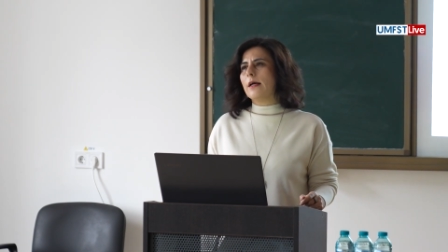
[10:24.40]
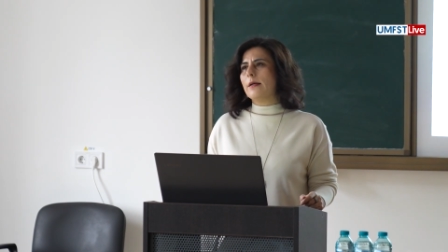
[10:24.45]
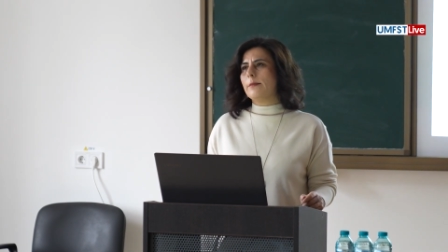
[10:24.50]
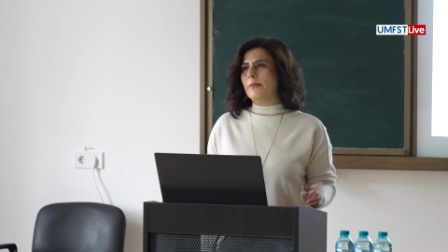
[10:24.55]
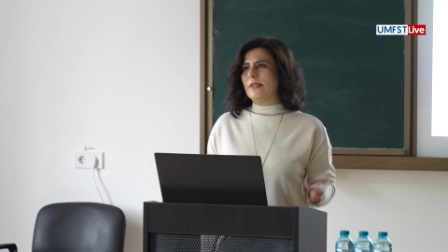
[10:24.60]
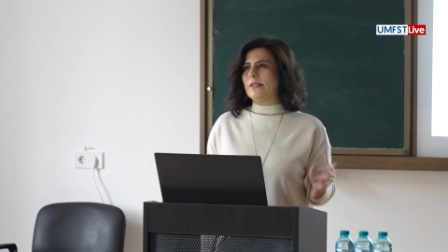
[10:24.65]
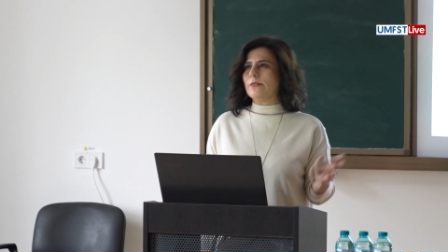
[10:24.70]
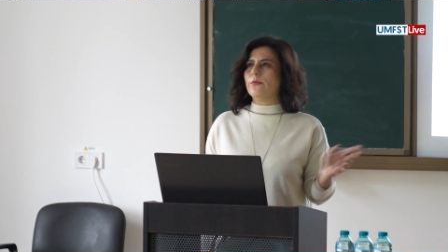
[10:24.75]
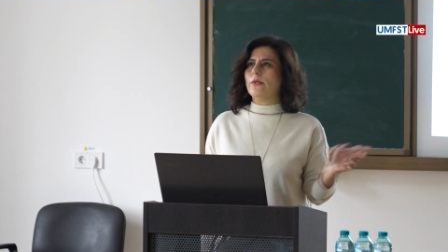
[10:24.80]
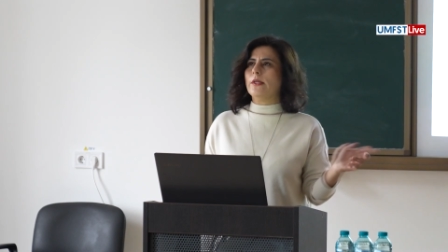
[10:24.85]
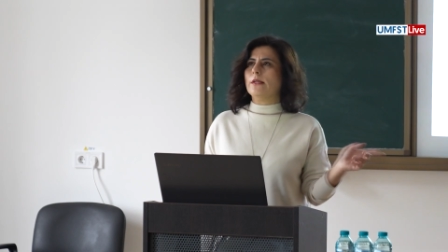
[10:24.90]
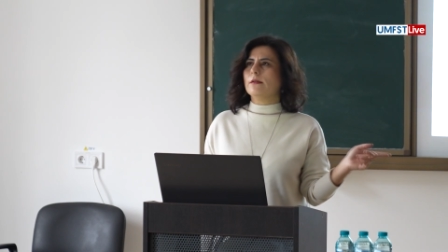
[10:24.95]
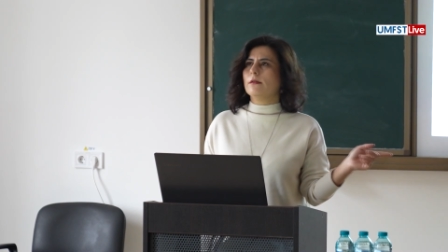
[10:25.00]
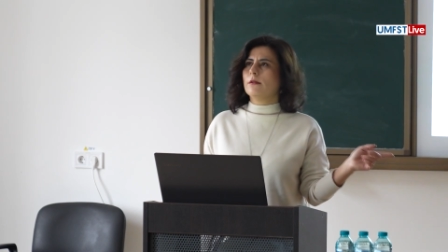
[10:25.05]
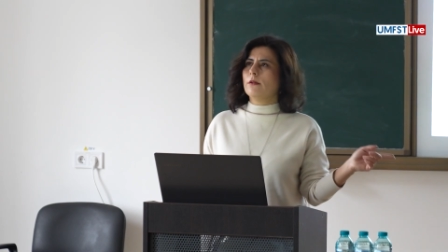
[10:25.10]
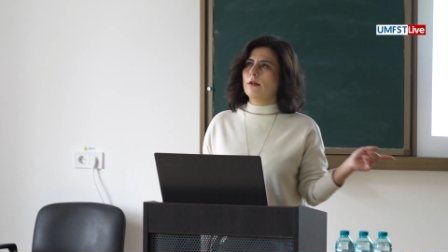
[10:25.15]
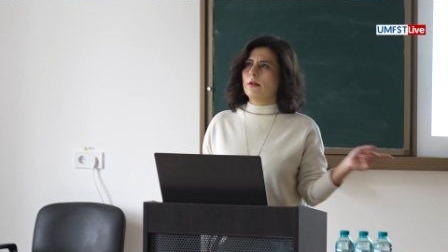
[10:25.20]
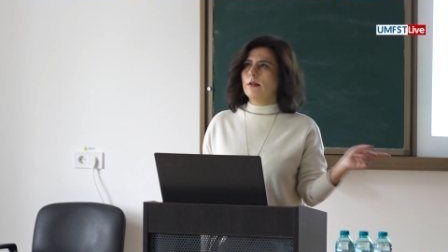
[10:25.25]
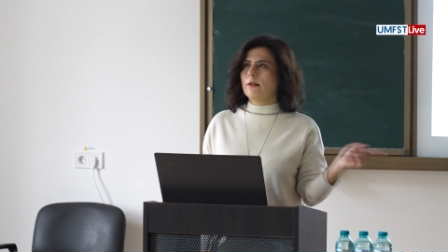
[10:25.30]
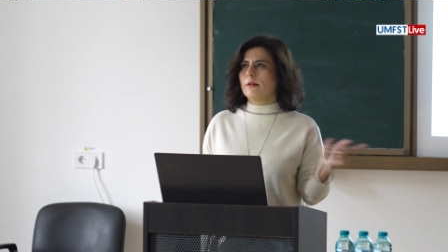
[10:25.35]

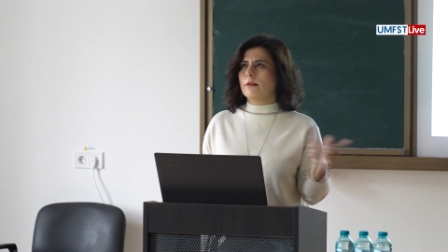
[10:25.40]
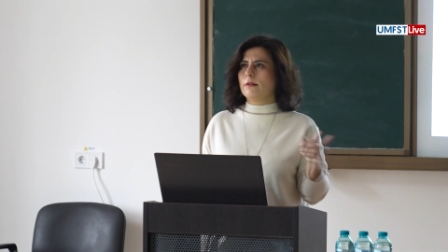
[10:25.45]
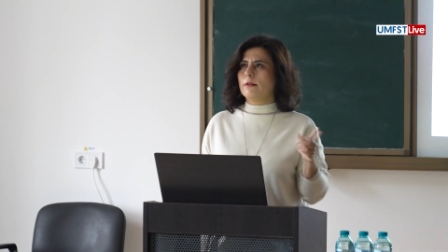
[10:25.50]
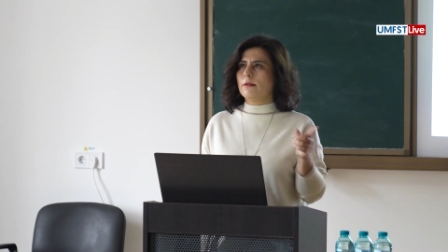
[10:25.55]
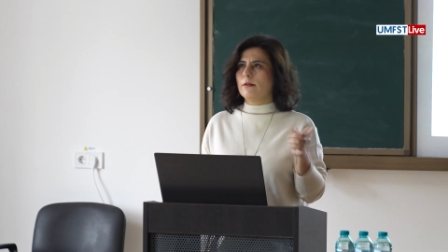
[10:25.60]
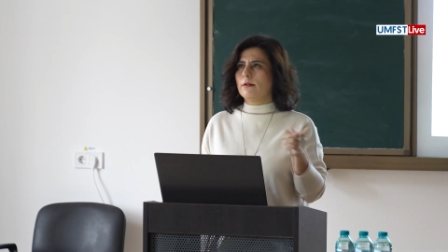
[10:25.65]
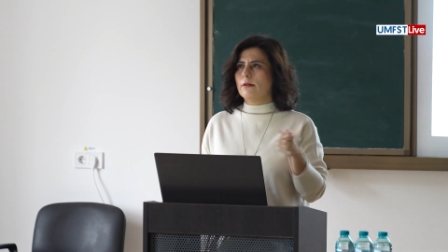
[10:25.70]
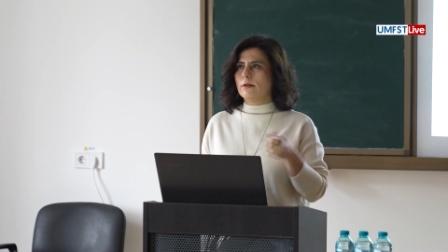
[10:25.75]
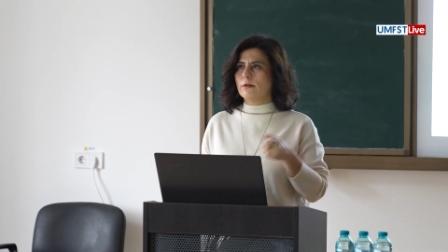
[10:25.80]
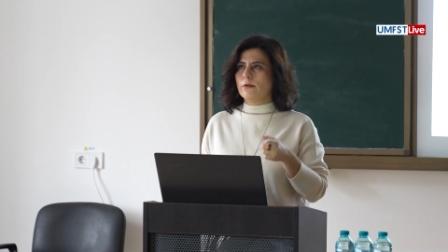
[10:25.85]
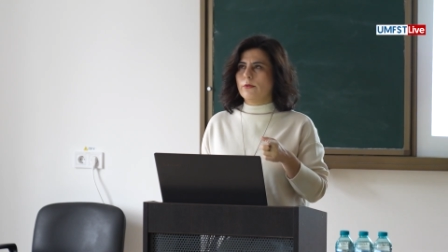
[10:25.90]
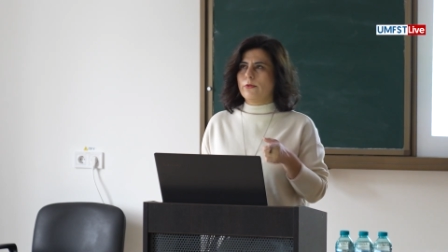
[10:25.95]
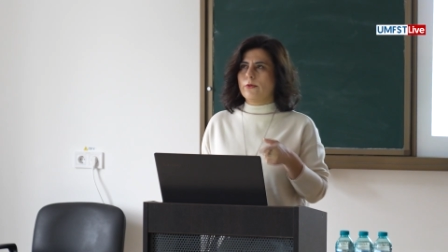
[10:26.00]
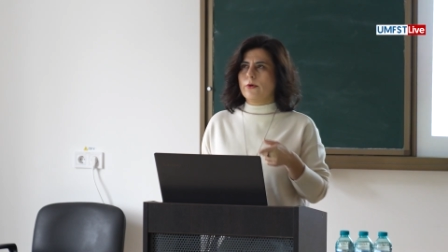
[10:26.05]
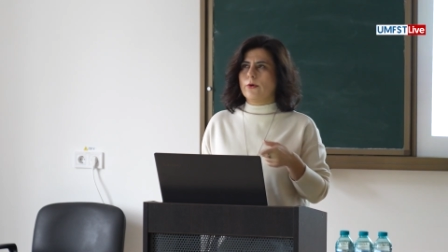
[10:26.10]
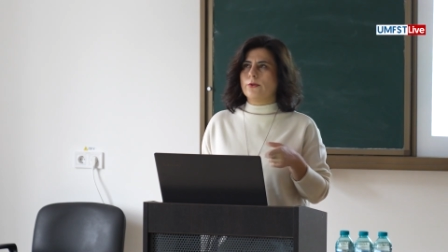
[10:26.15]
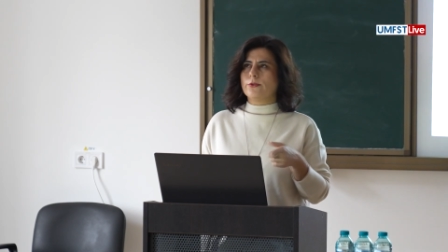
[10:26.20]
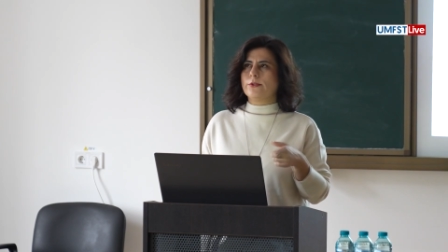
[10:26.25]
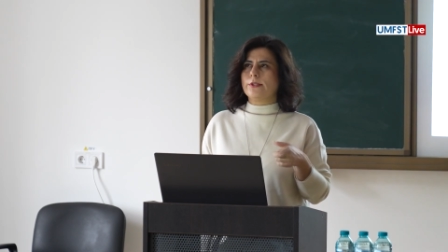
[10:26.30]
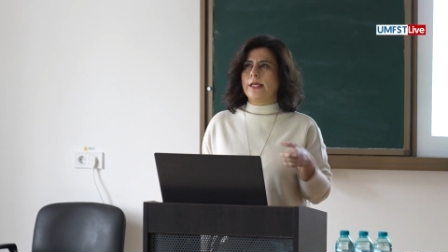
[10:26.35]
between
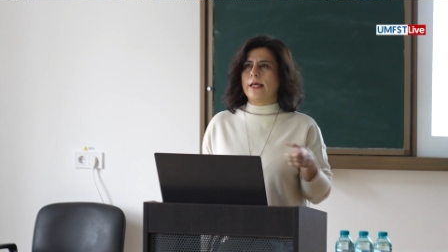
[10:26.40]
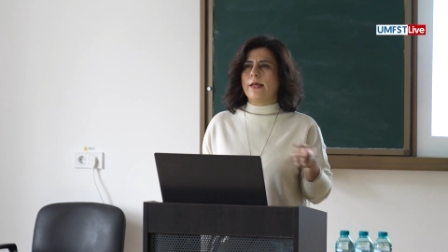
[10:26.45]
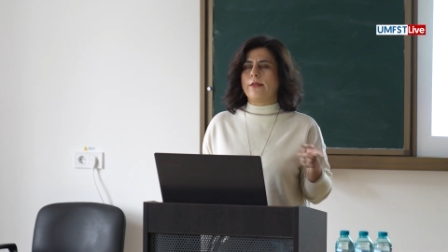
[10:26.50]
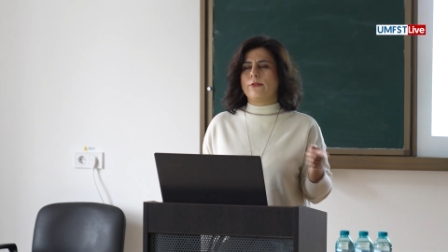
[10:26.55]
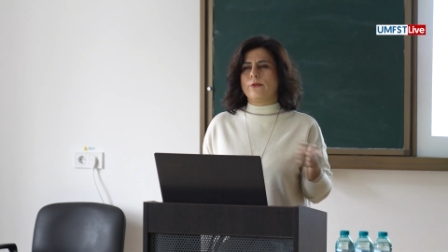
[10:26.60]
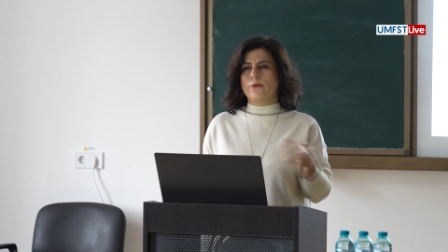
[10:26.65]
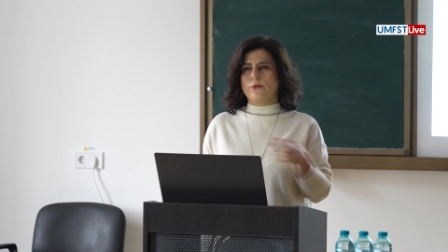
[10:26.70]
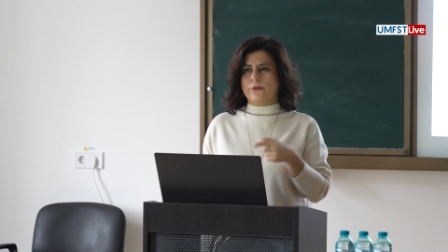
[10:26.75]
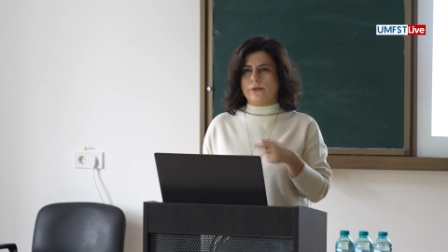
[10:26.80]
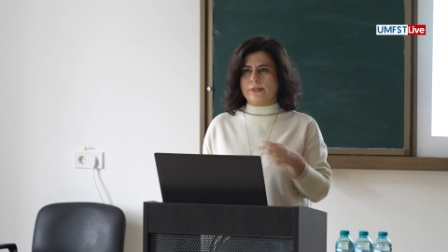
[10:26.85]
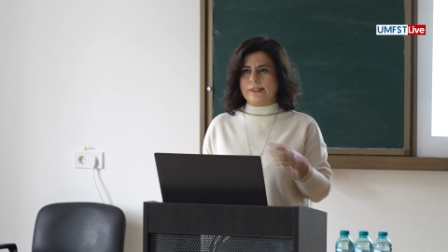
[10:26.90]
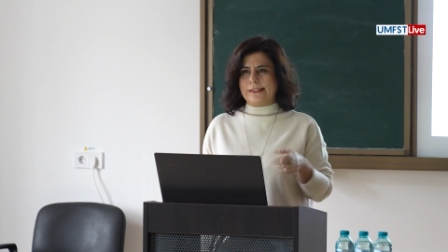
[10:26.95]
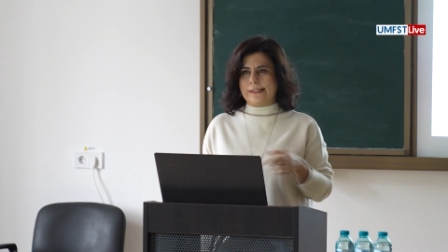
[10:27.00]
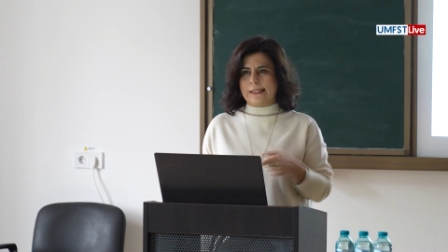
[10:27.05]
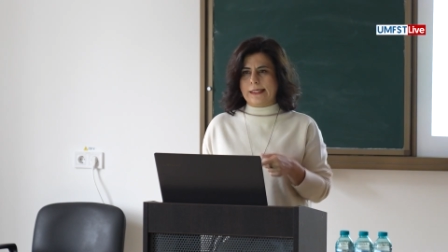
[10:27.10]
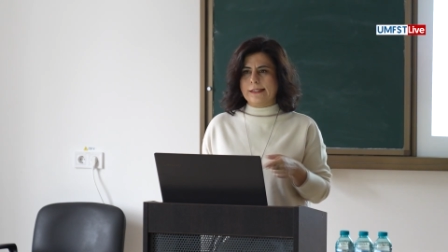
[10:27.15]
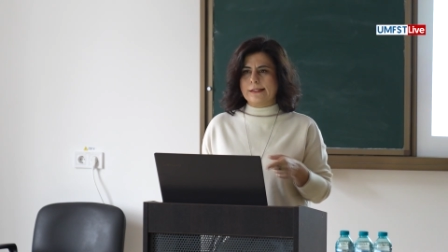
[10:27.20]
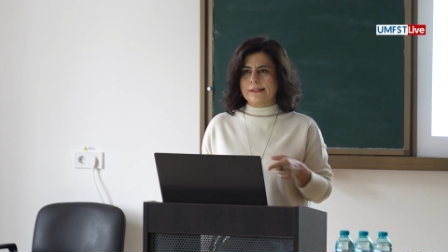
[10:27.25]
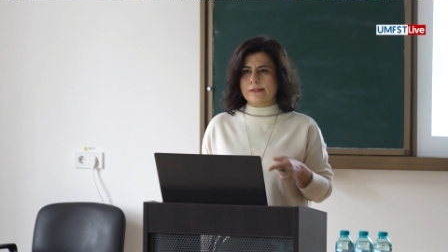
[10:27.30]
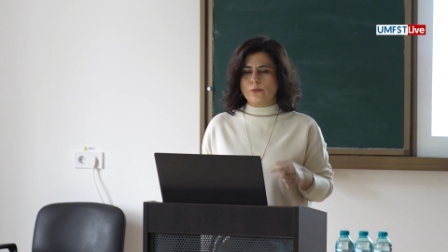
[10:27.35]
30 and
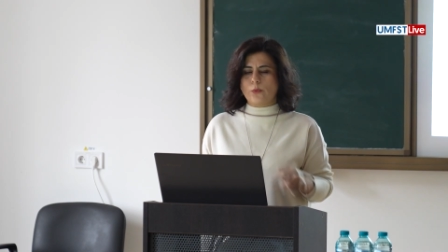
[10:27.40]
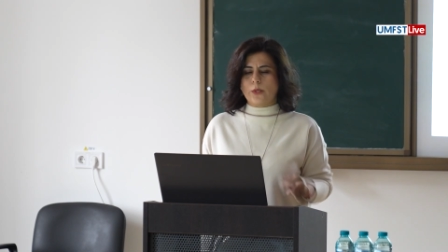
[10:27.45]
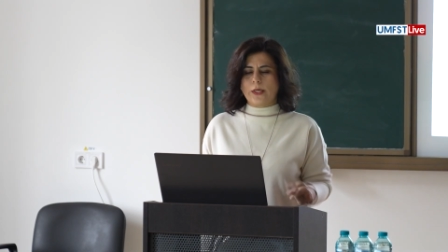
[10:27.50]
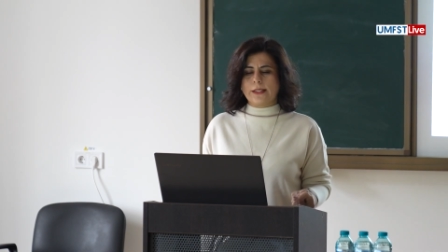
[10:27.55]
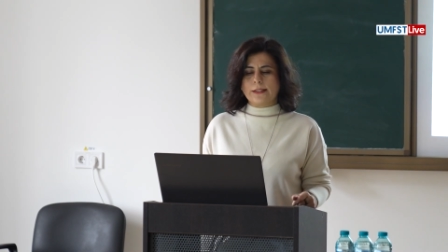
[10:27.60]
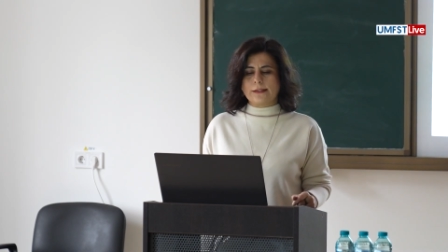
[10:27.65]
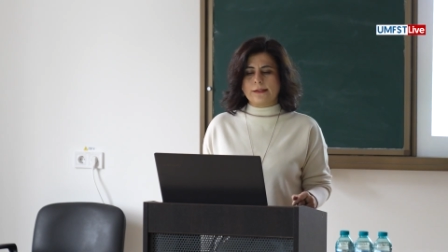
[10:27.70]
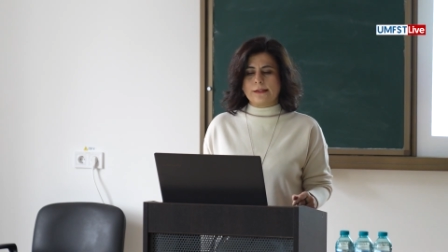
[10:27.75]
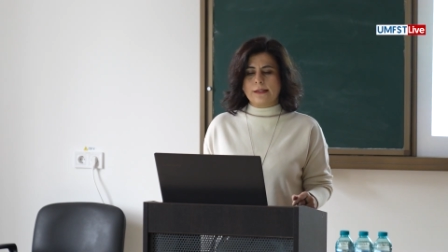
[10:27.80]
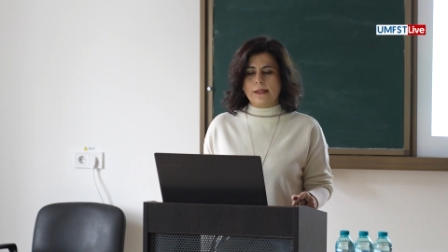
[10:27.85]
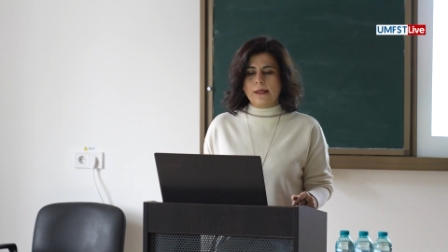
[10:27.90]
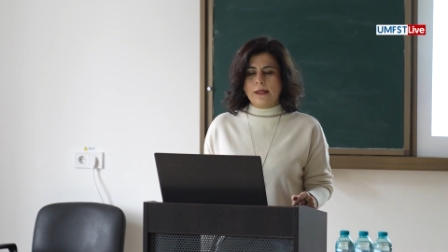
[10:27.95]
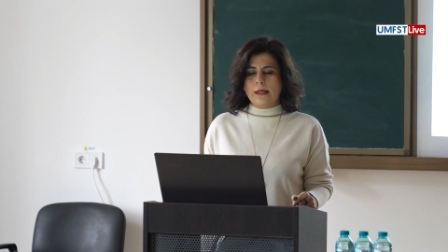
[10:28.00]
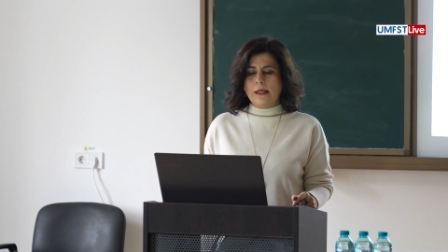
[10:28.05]
36 weeks.